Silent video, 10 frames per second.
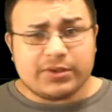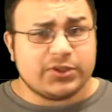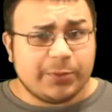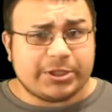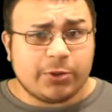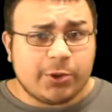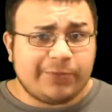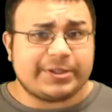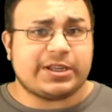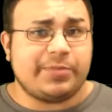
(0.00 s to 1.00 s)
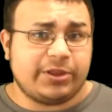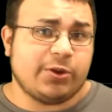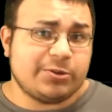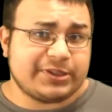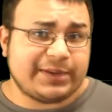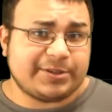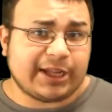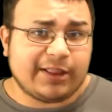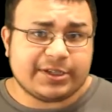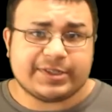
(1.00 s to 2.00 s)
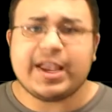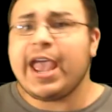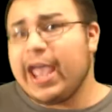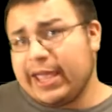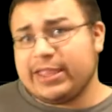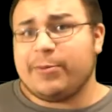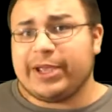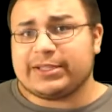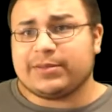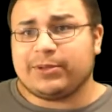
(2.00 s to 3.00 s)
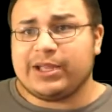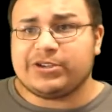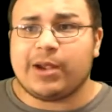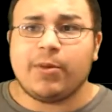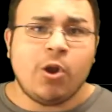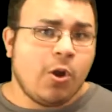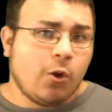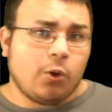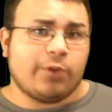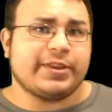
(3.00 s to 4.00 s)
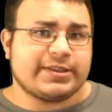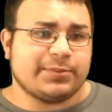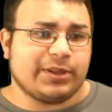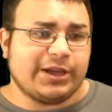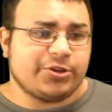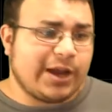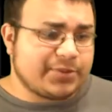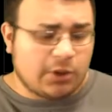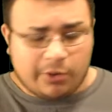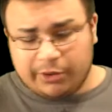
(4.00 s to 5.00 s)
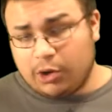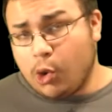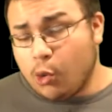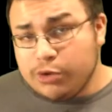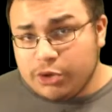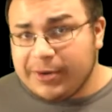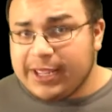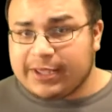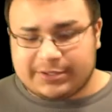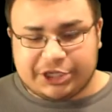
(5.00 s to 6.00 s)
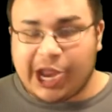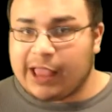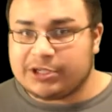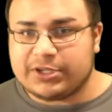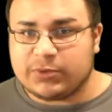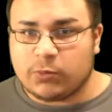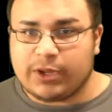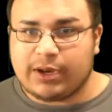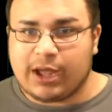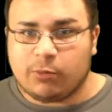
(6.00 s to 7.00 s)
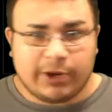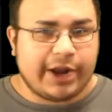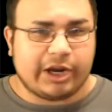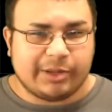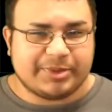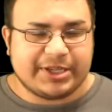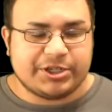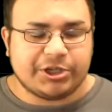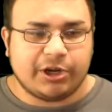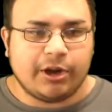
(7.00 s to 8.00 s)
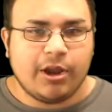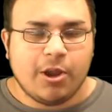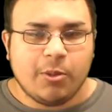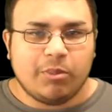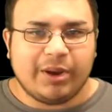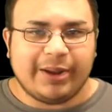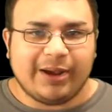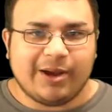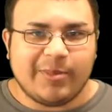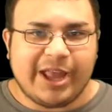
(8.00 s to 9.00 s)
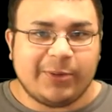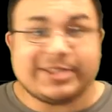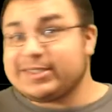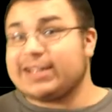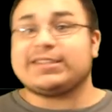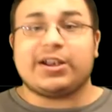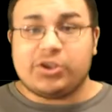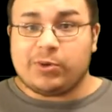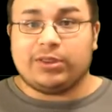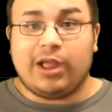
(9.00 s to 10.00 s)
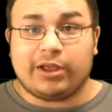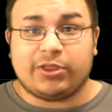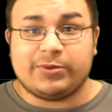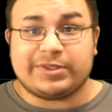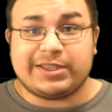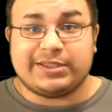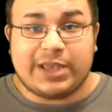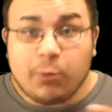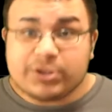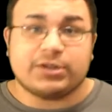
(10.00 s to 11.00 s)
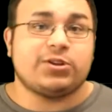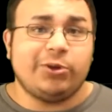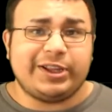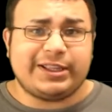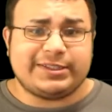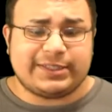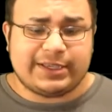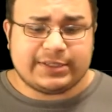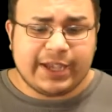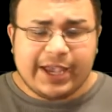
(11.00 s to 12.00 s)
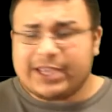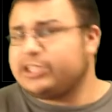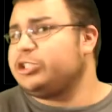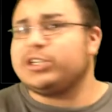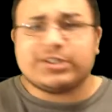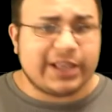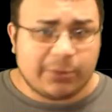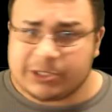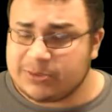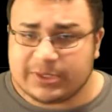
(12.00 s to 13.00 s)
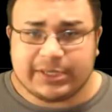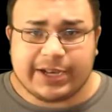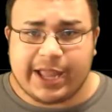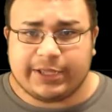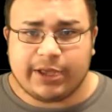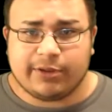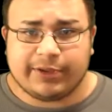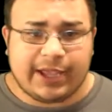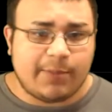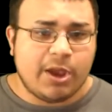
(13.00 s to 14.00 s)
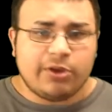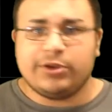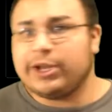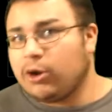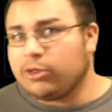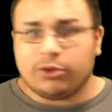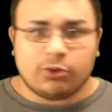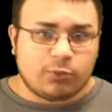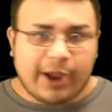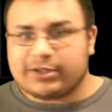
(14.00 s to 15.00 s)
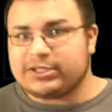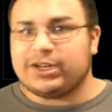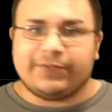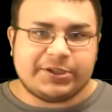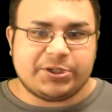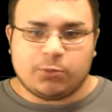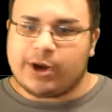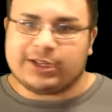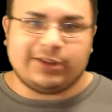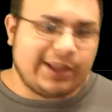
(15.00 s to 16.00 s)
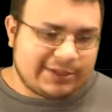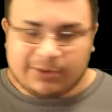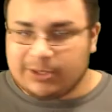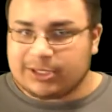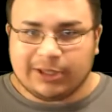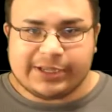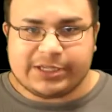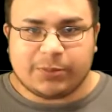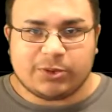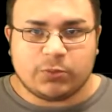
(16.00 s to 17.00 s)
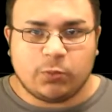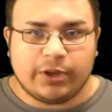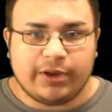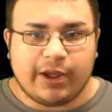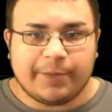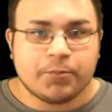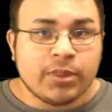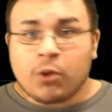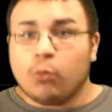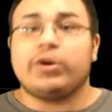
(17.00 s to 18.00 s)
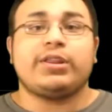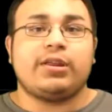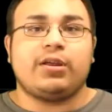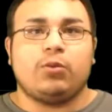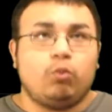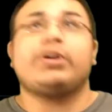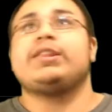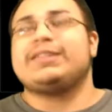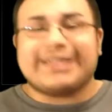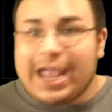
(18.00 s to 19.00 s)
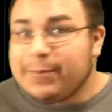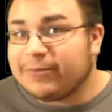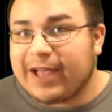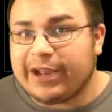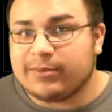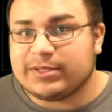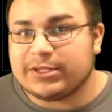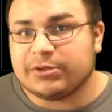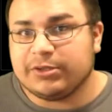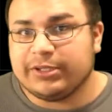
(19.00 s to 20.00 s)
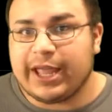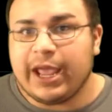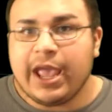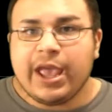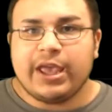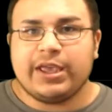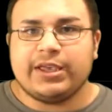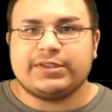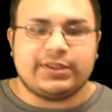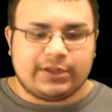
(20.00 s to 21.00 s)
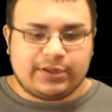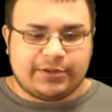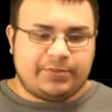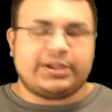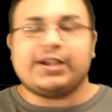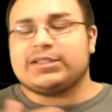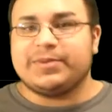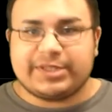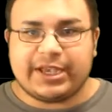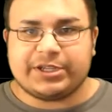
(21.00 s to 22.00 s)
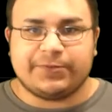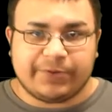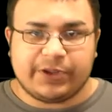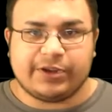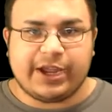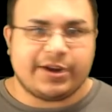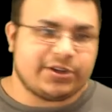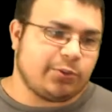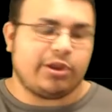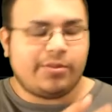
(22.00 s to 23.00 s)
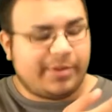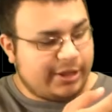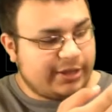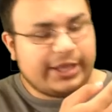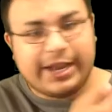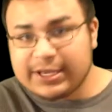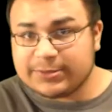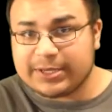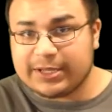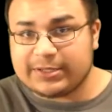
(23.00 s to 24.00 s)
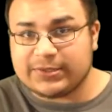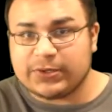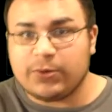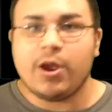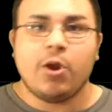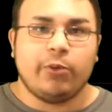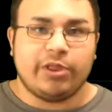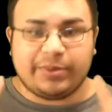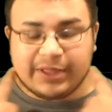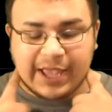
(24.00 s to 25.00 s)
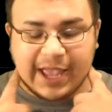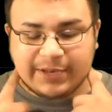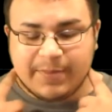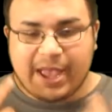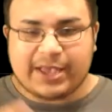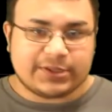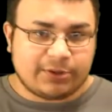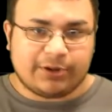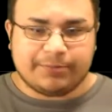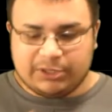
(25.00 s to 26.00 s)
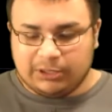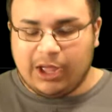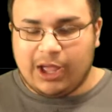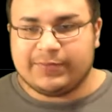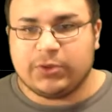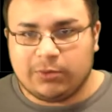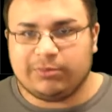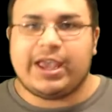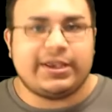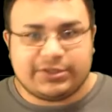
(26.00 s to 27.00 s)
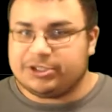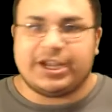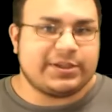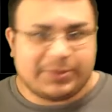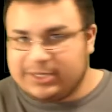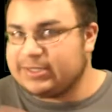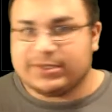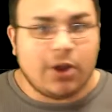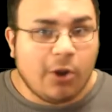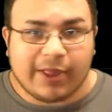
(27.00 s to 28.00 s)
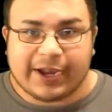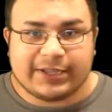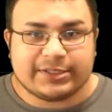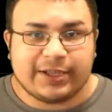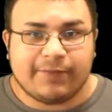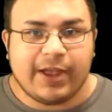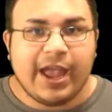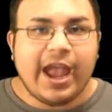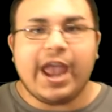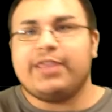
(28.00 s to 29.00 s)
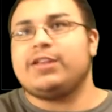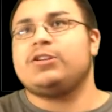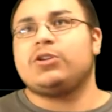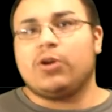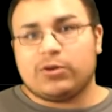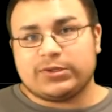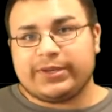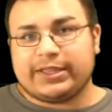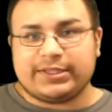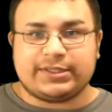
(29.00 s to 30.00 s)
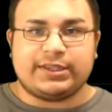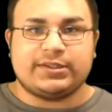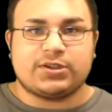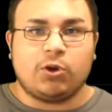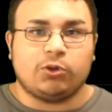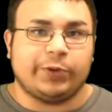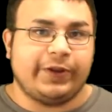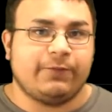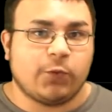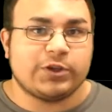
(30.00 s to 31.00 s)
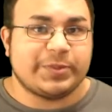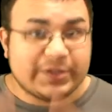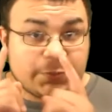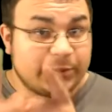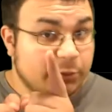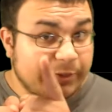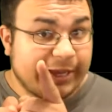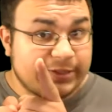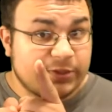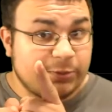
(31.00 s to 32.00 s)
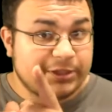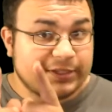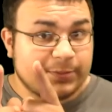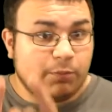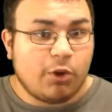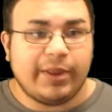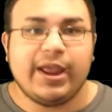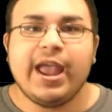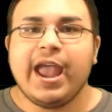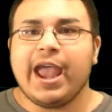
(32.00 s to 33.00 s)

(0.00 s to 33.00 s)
So we don't know if it's going to be those same challenges and then we get a supply drop, or if the supply drops are their own unique challenges and whatnot. We're not 100% sure. But anyways, that's how you unlock those things. And what's included in these things is just like what you see in any other game. You get all the little rare stuff that you want to collect, all the collectibles and whatnot. One of the type of items that you can get is the customization for your character, whether it be an exoskeleton suit, whether it be the head mask or gloves or legs or chest pieces, all that kind of stuff. And then you can also get these things called reinforcements, which we'll get into in just a moment.